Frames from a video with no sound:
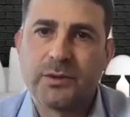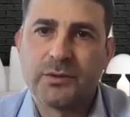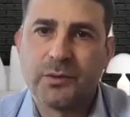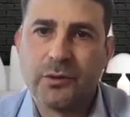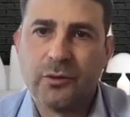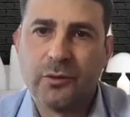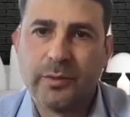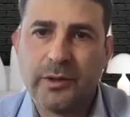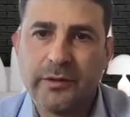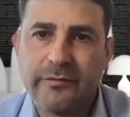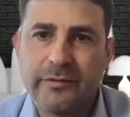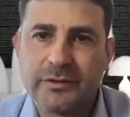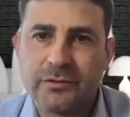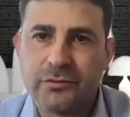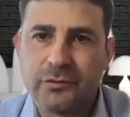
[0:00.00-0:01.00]
which we all
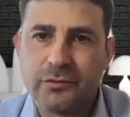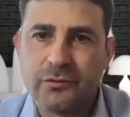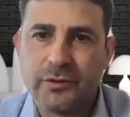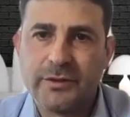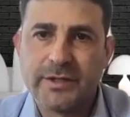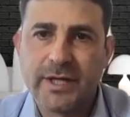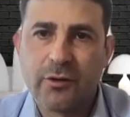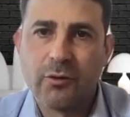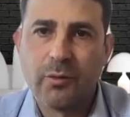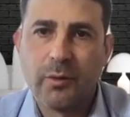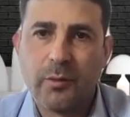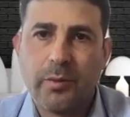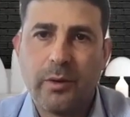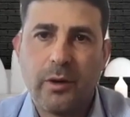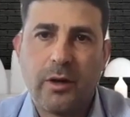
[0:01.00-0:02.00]
believe is an
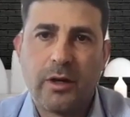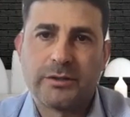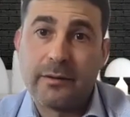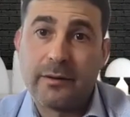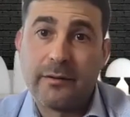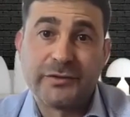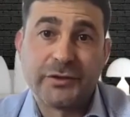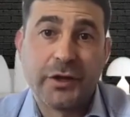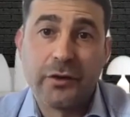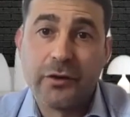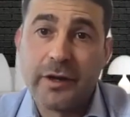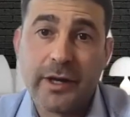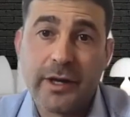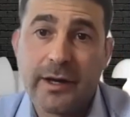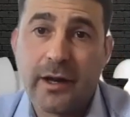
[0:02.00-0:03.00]
integral part of
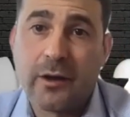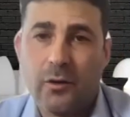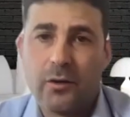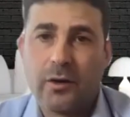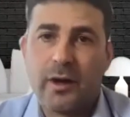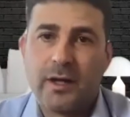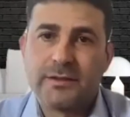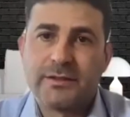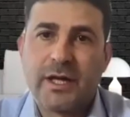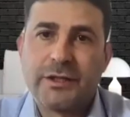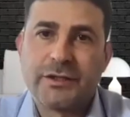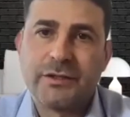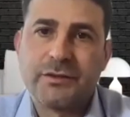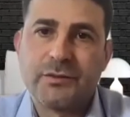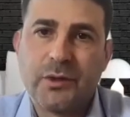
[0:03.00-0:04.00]
security in our
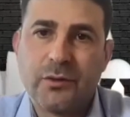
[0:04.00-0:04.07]
organizations.